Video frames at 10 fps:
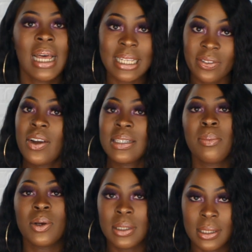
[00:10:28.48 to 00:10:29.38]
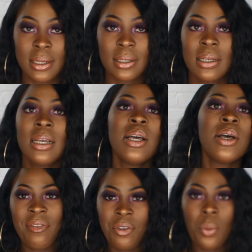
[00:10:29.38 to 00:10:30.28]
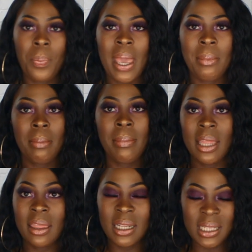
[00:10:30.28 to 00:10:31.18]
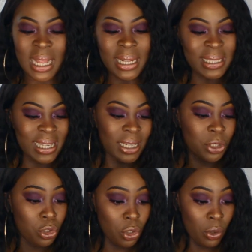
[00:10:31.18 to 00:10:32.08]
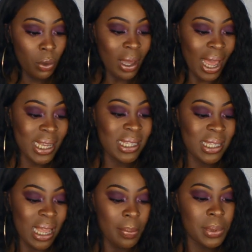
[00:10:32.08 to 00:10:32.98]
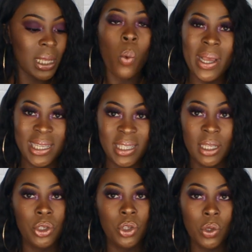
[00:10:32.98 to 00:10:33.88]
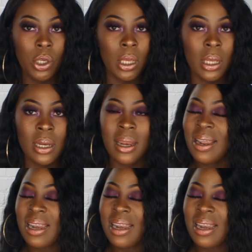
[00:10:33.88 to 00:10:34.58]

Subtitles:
as far as I'm concerned. A few payment methods that they do accept: Western Union.